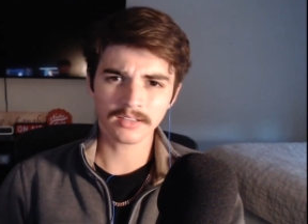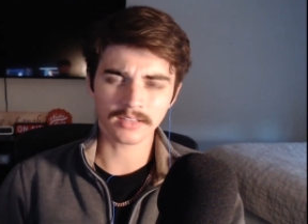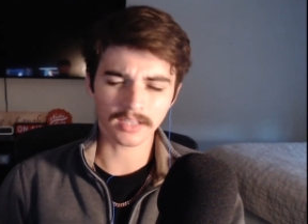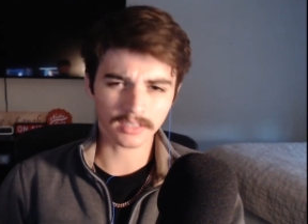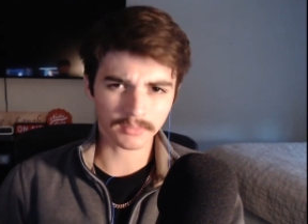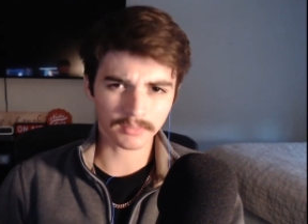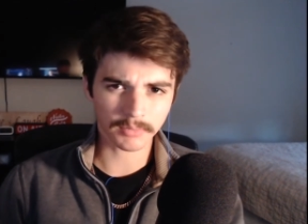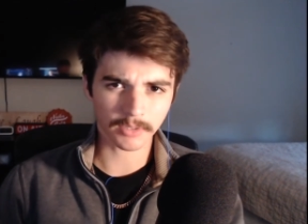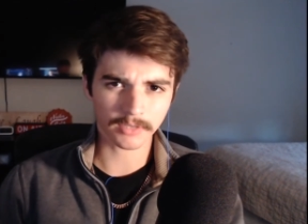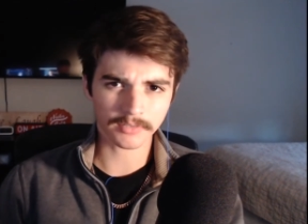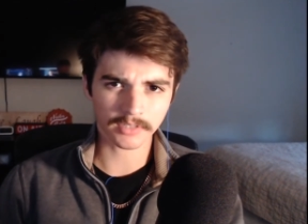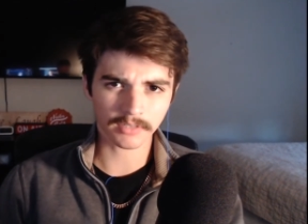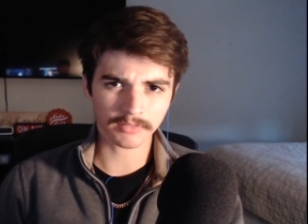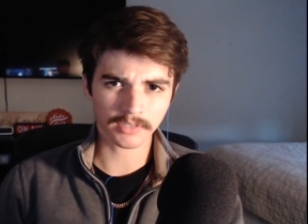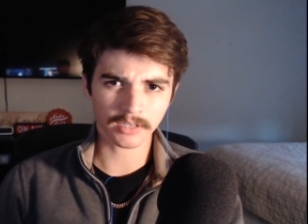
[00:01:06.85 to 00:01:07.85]
That can be part of
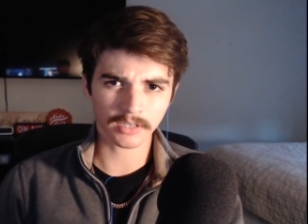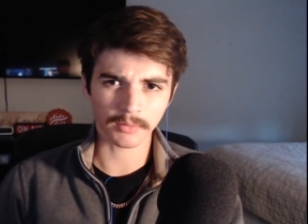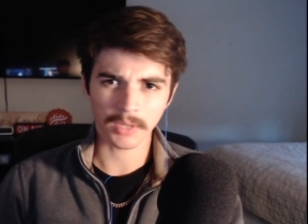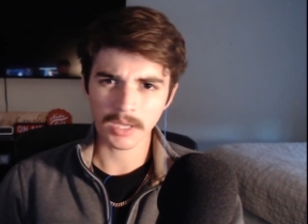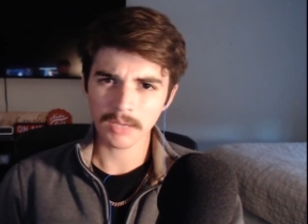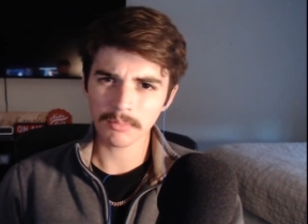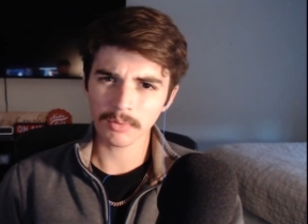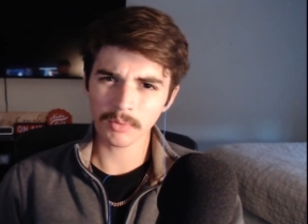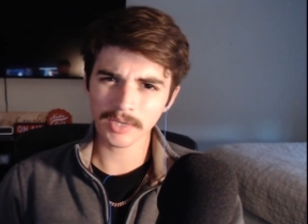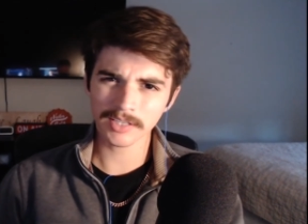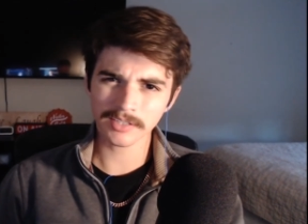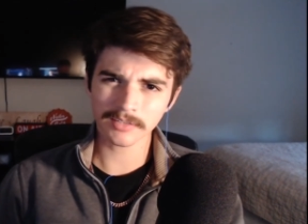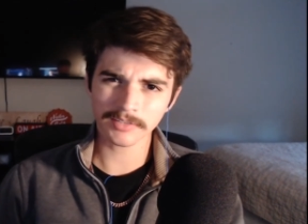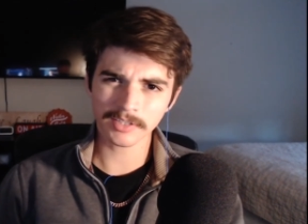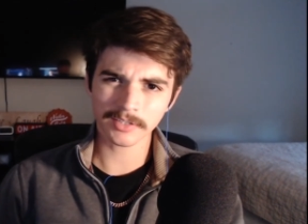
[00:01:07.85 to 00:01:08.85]
self-care. But what
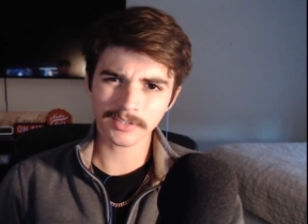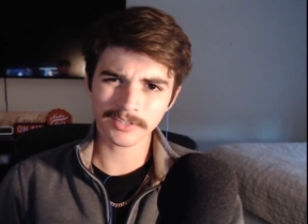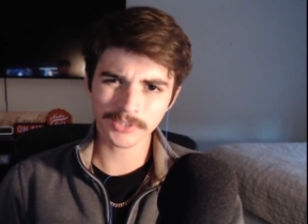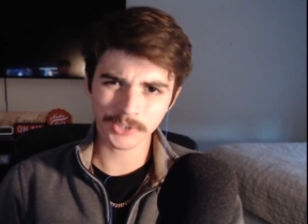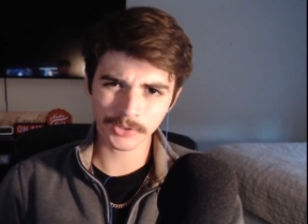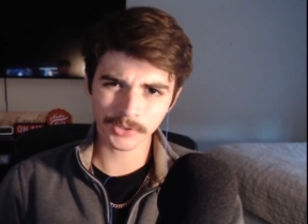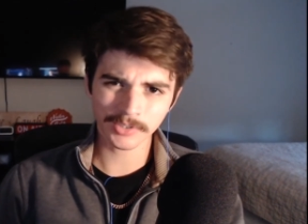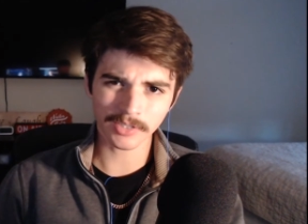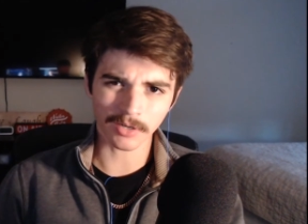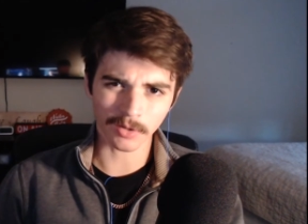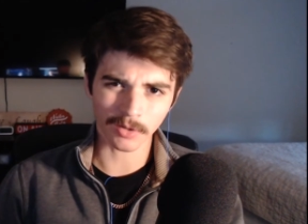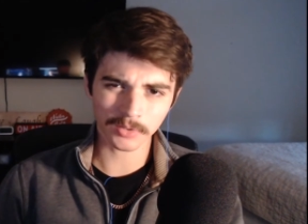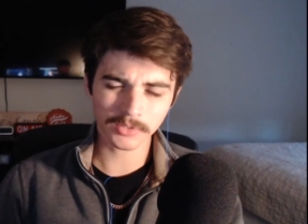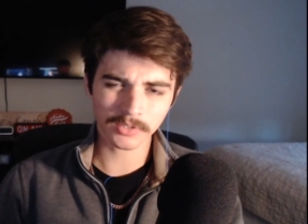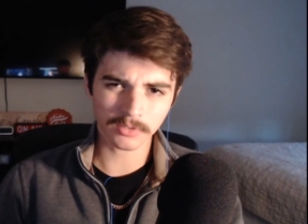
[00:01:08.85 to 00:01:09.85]
self-care should
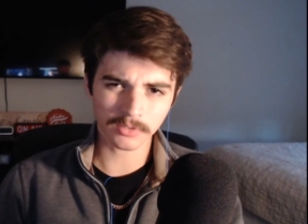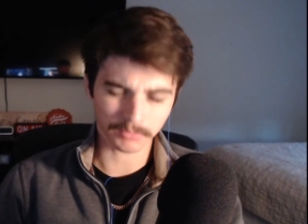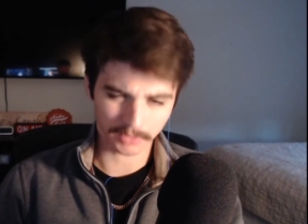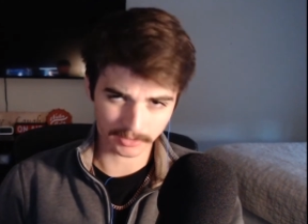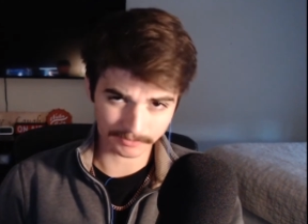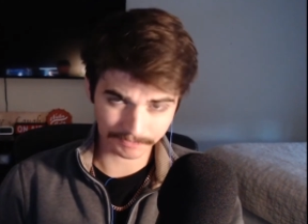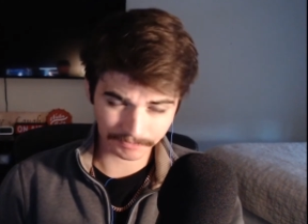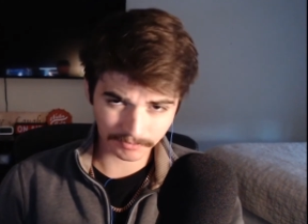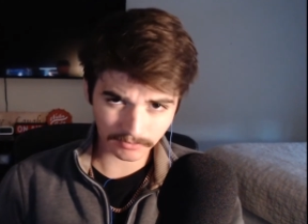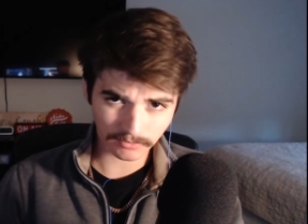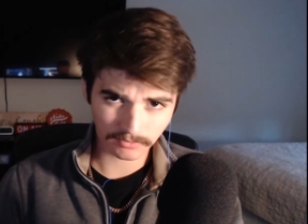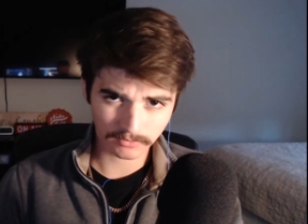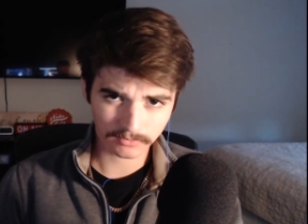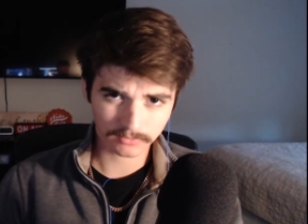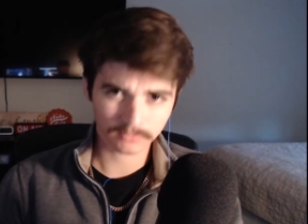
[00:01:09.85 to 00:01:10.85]
also mean
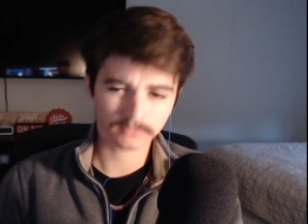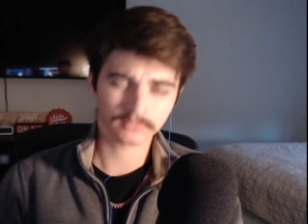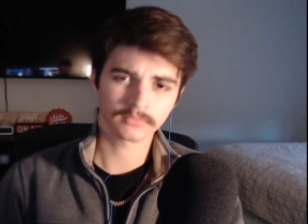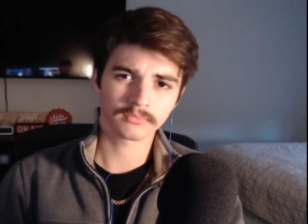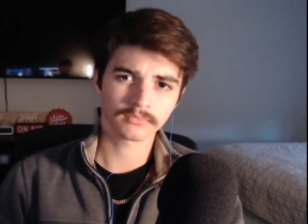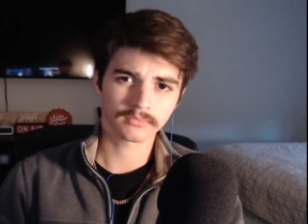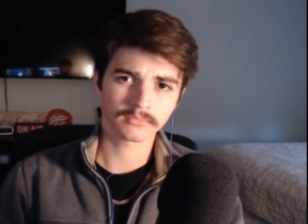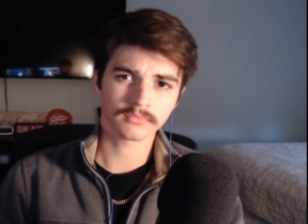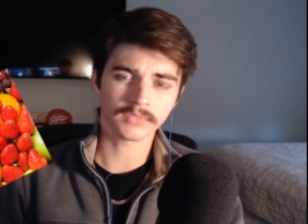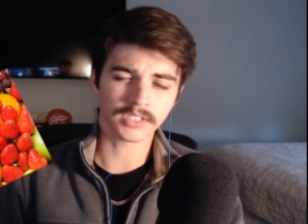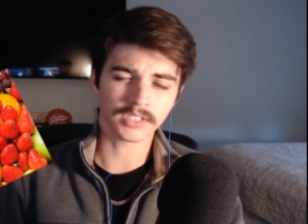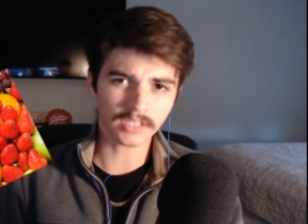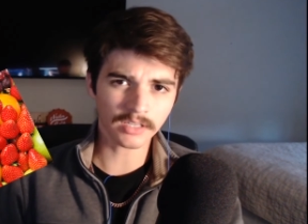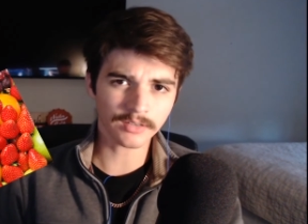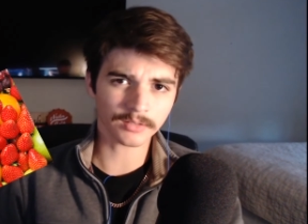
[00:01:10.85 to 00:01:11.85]

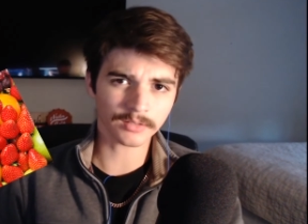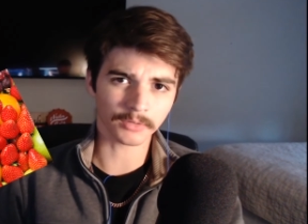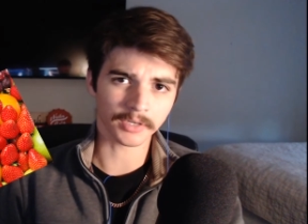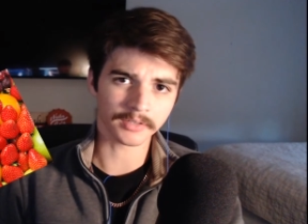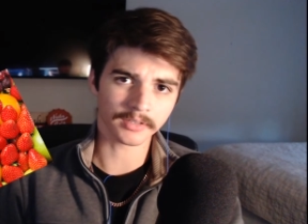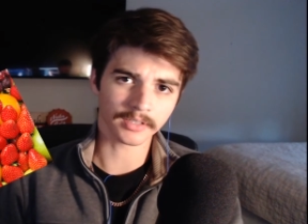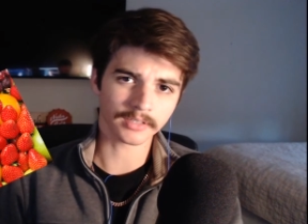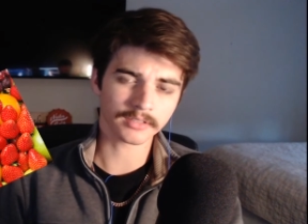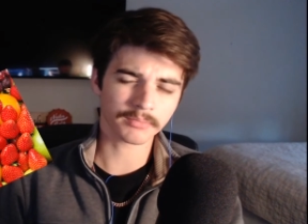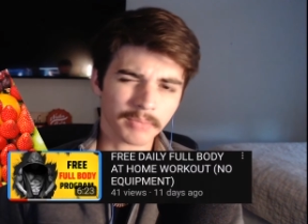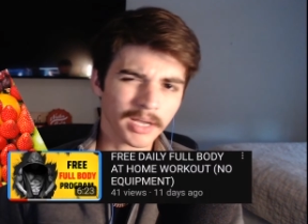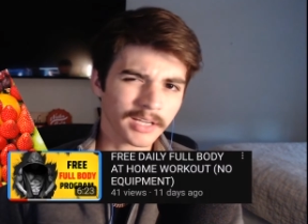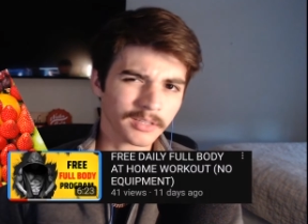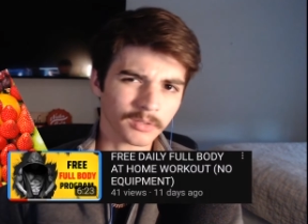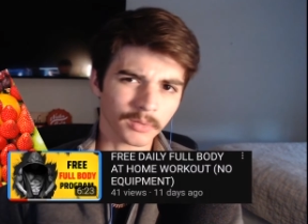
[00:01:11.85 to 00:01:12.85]
is eating the right things,
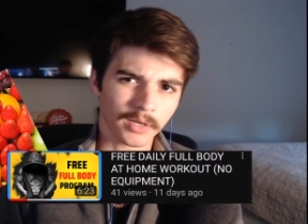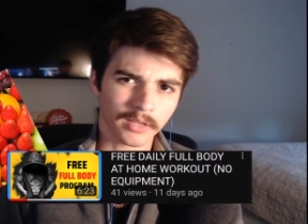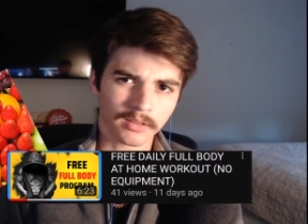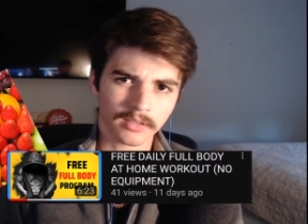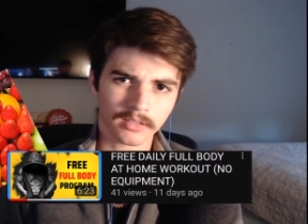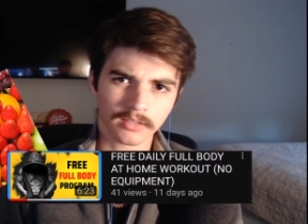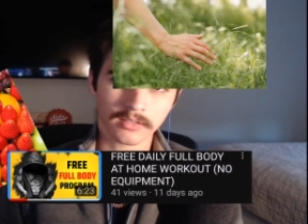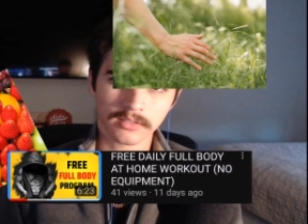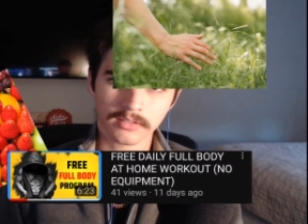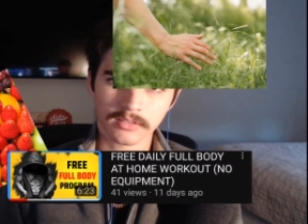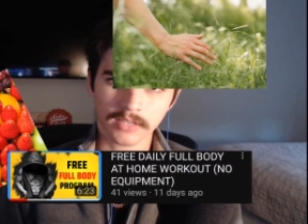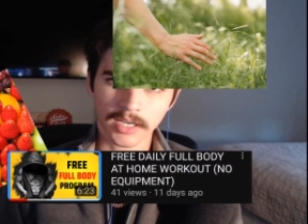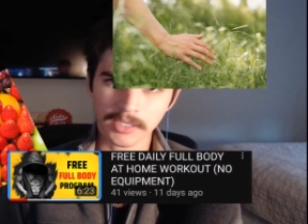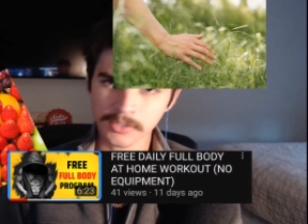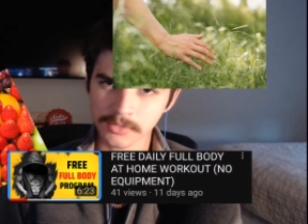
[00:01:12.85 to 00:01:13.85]
buying the right
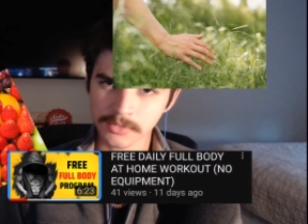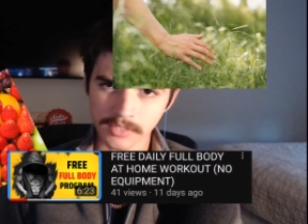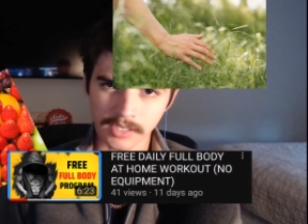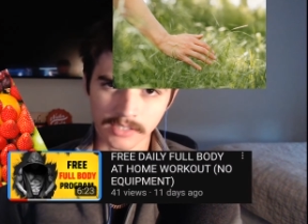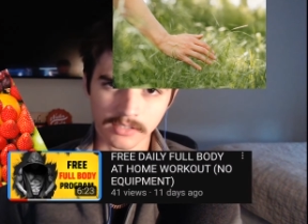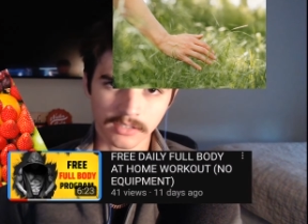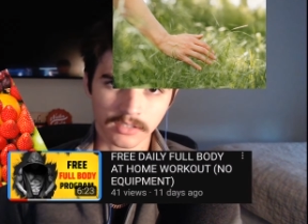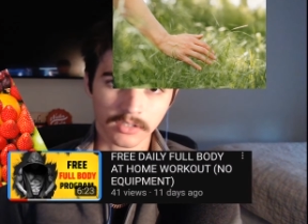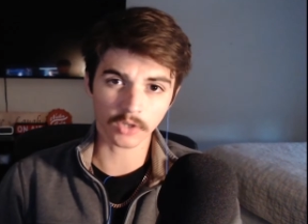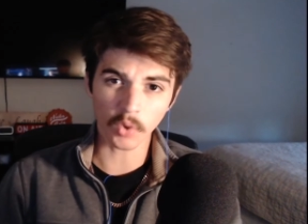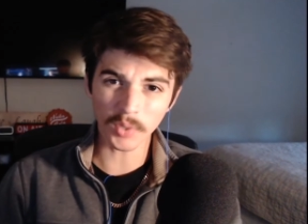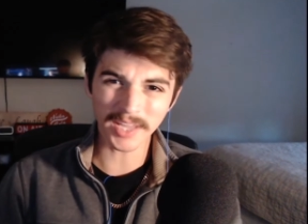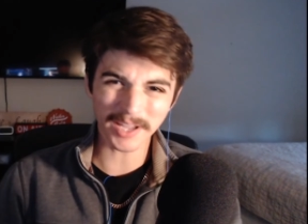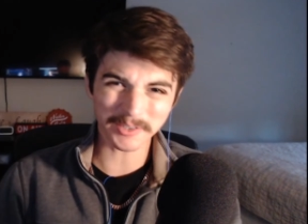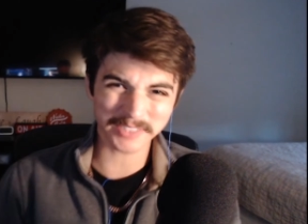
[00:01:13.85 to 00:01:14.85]
things, exercising,
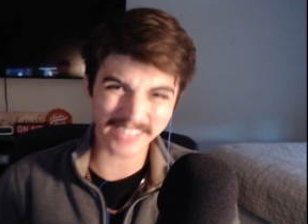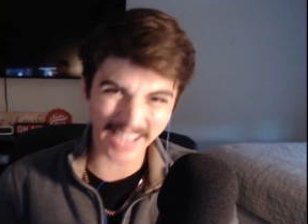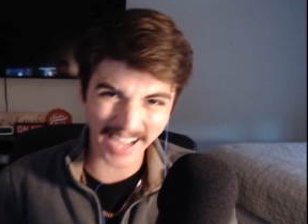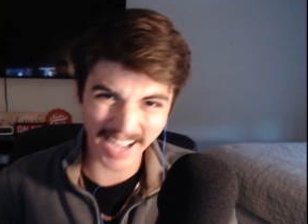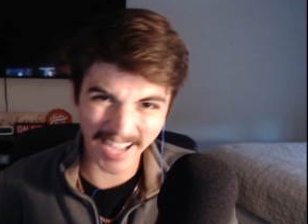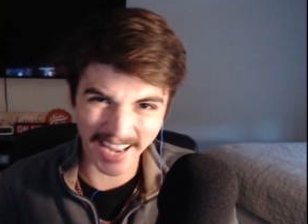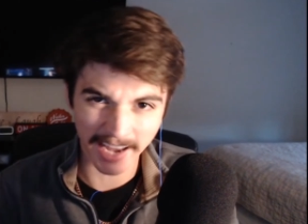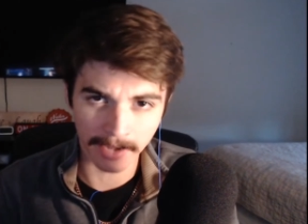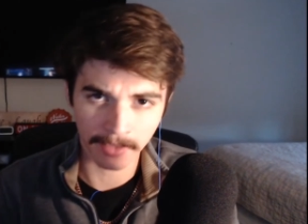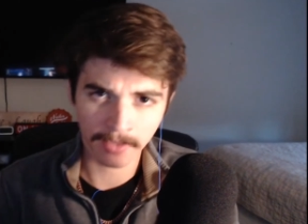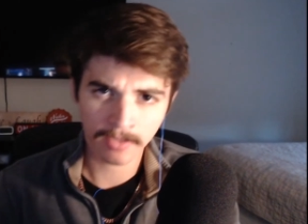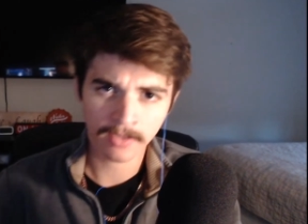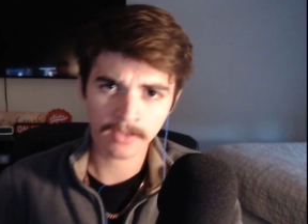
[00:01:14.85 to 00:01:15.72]
going outside.